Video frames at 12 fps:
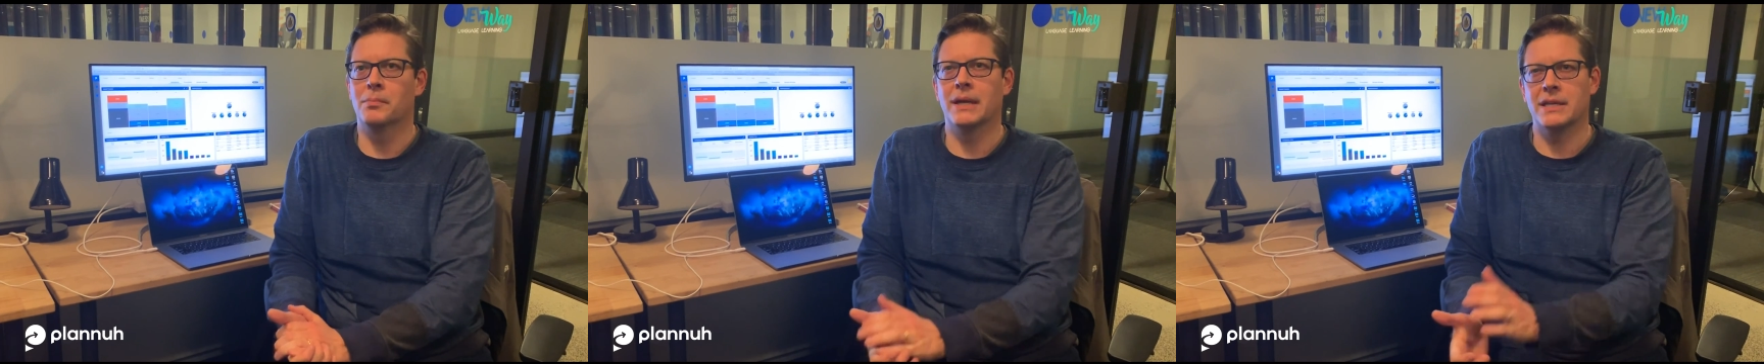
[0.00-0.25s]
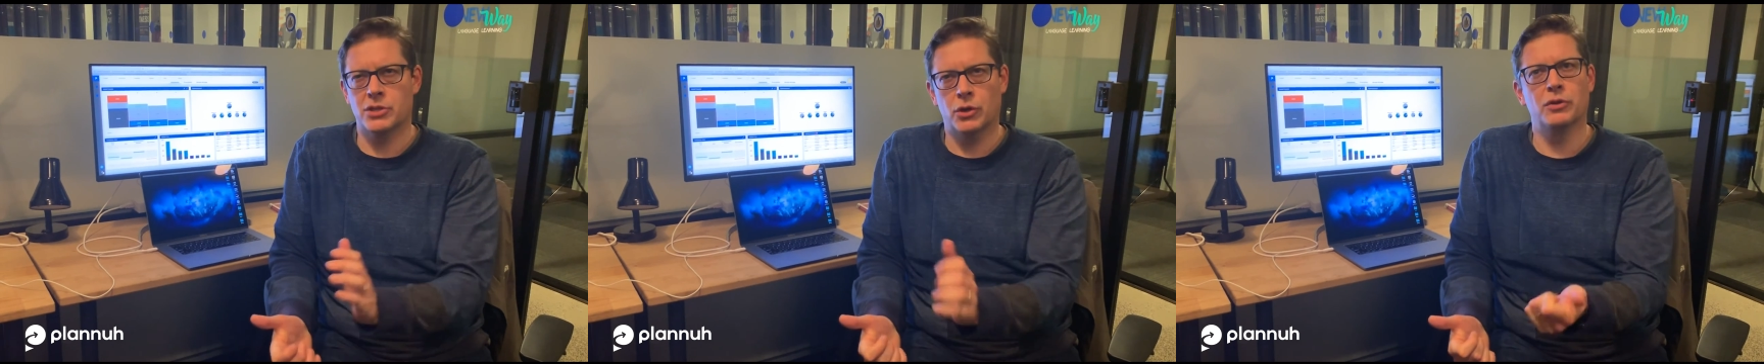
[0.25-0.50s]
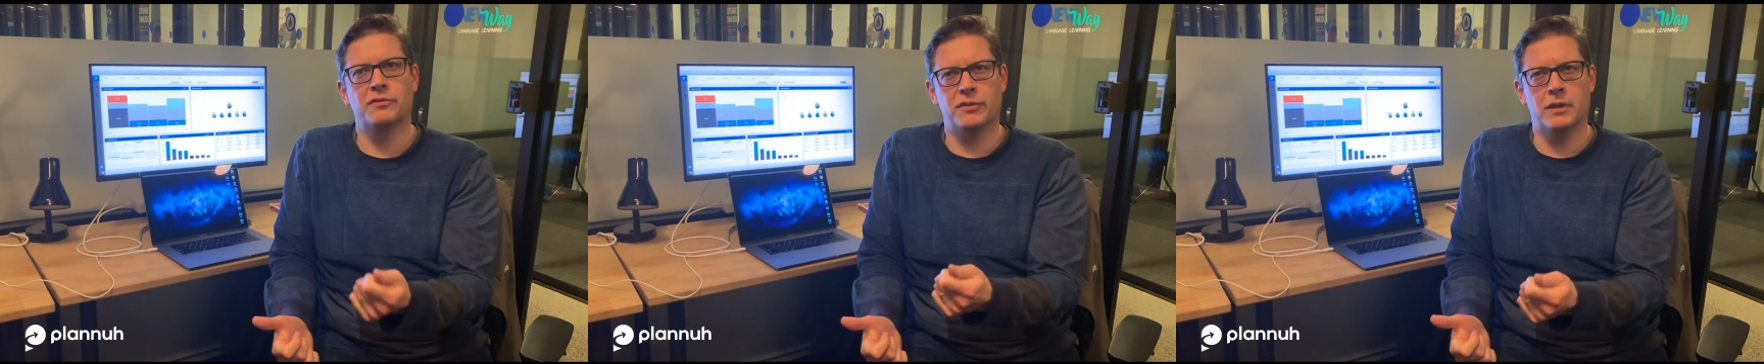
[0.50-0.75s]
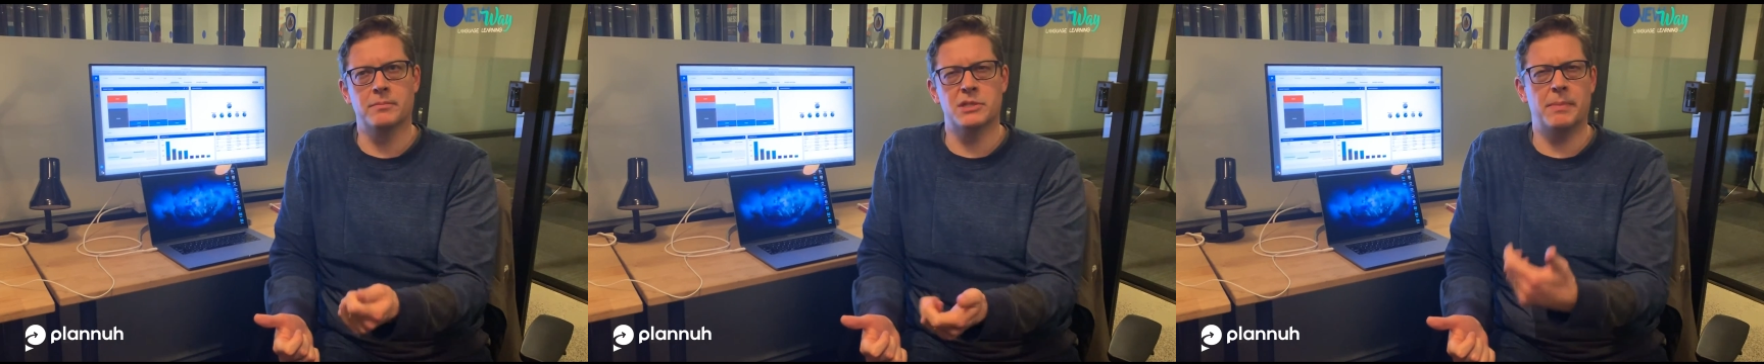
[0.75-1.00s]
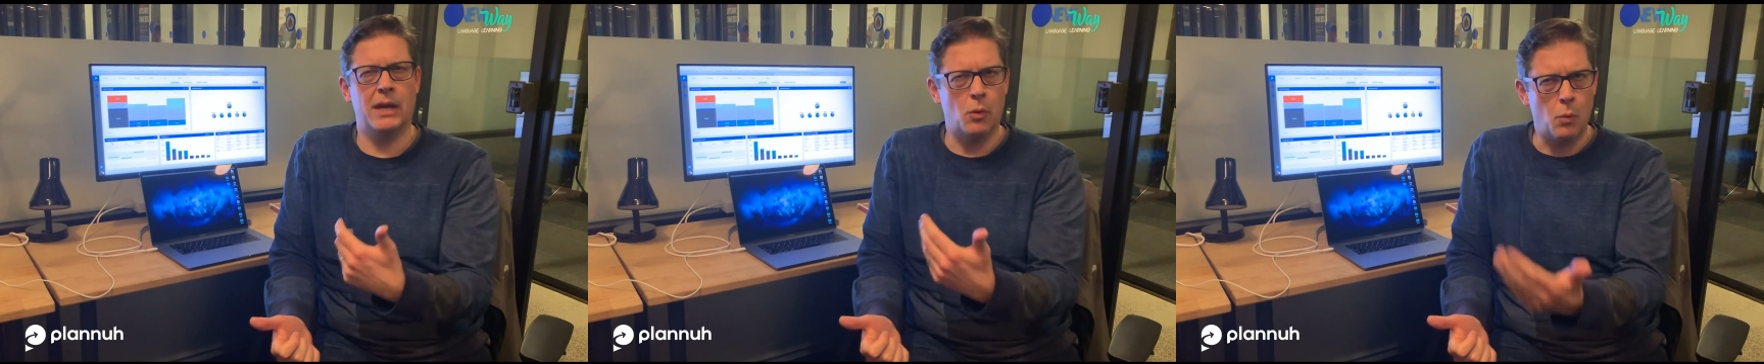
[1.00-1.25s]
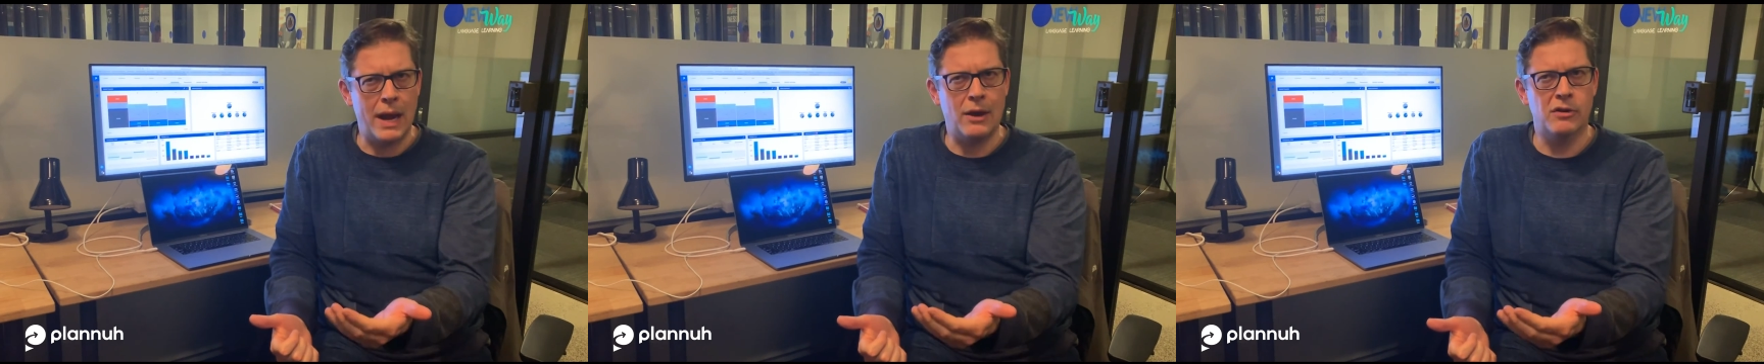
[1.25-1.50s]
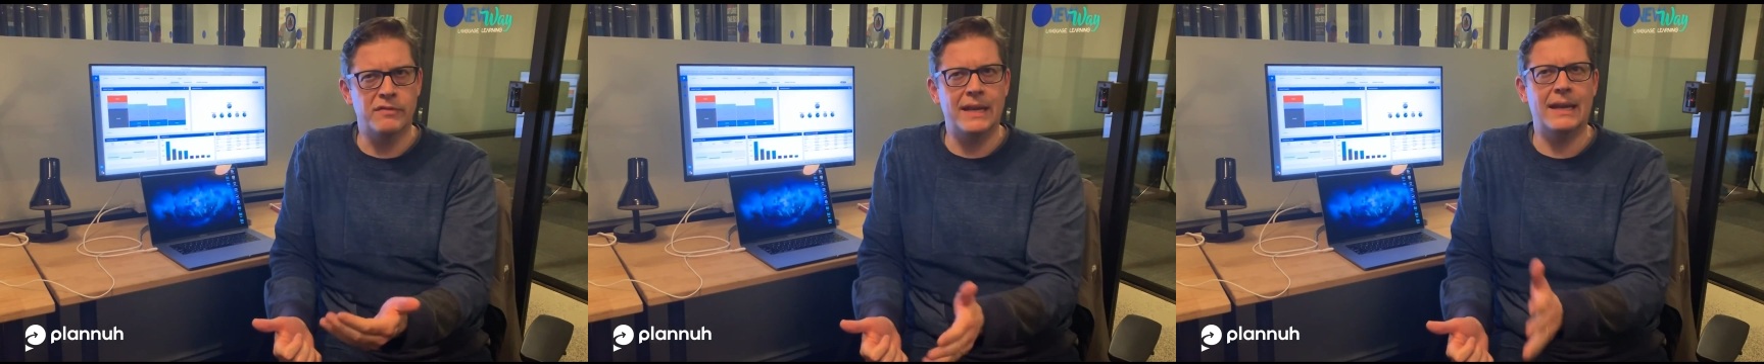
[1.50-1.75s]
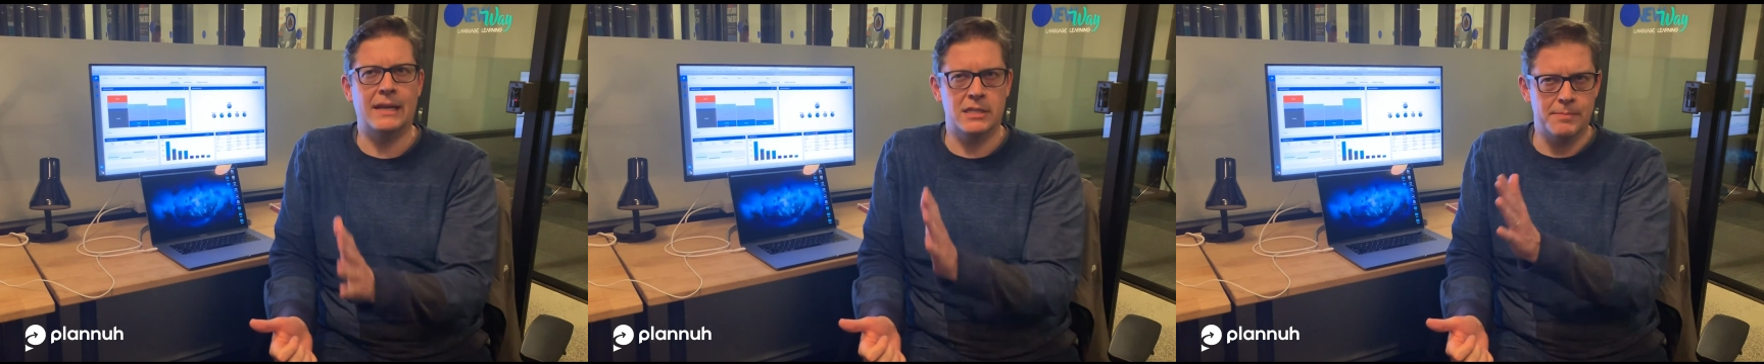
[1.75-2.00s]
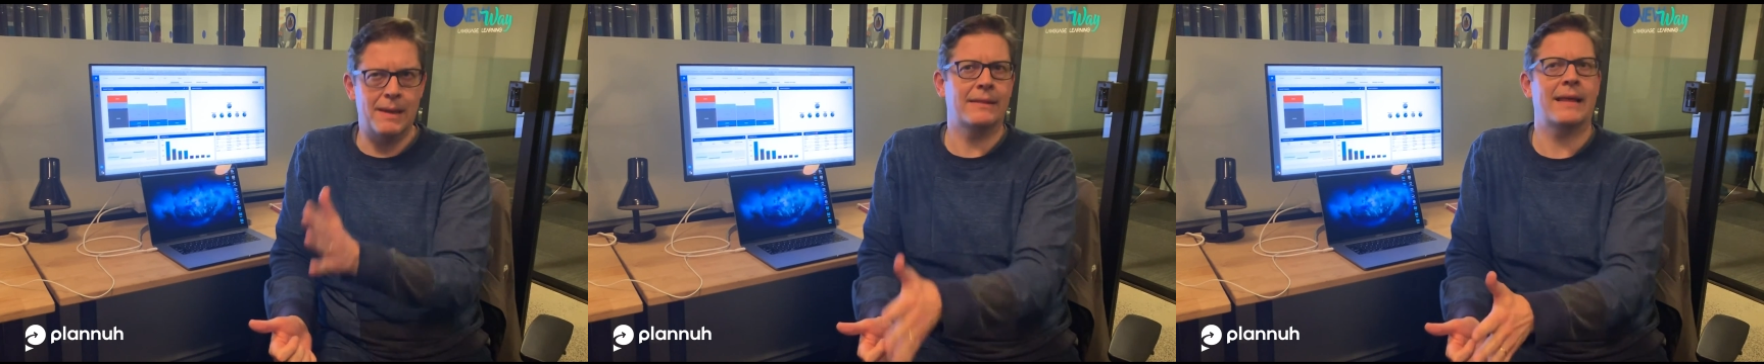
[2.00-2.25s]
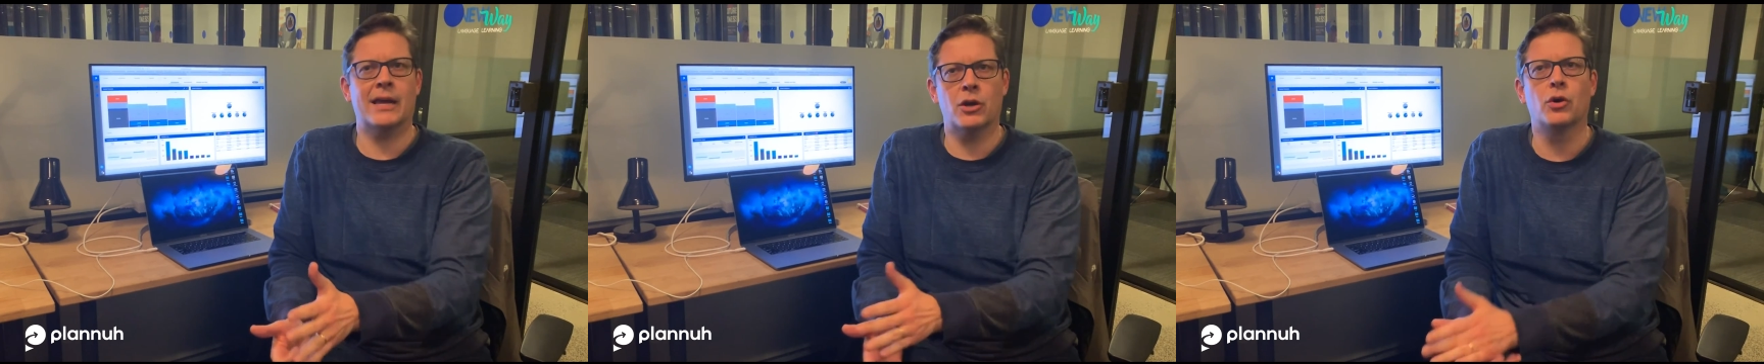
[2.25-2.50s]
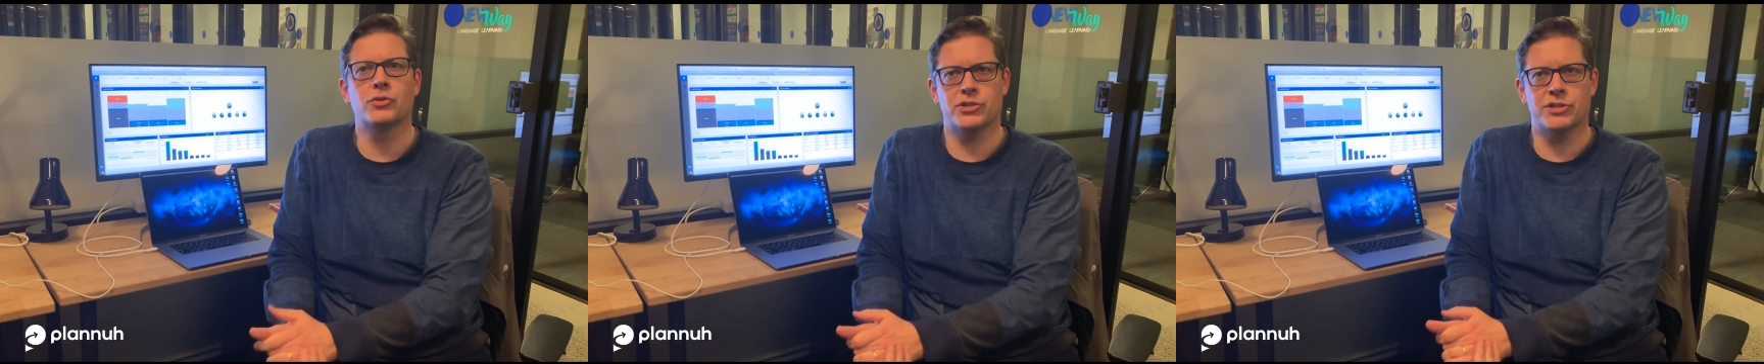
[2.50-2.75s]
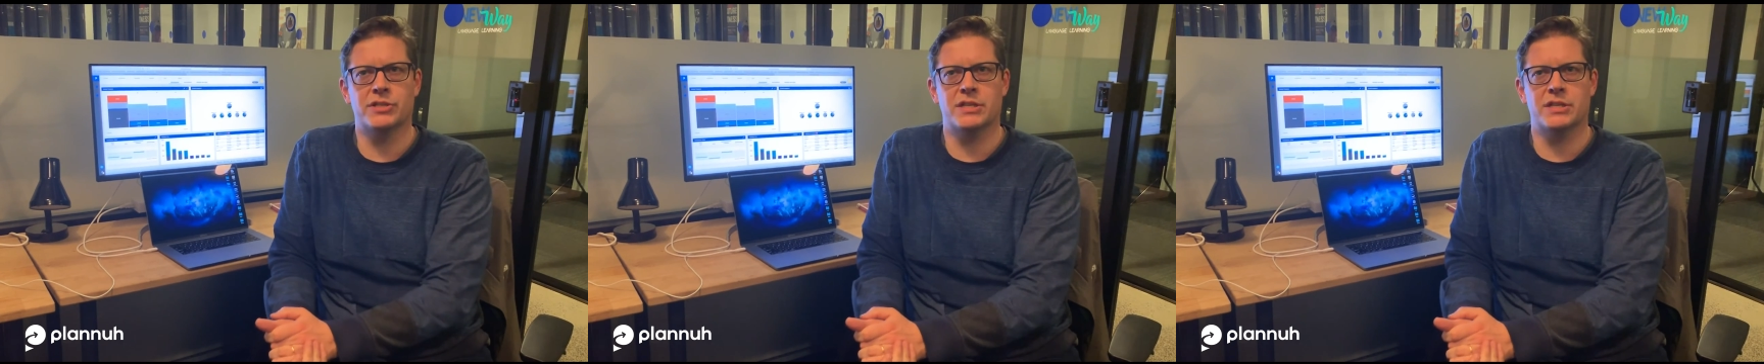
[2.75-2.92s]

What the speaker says: but it's good for them to be aware of it and to make that conscious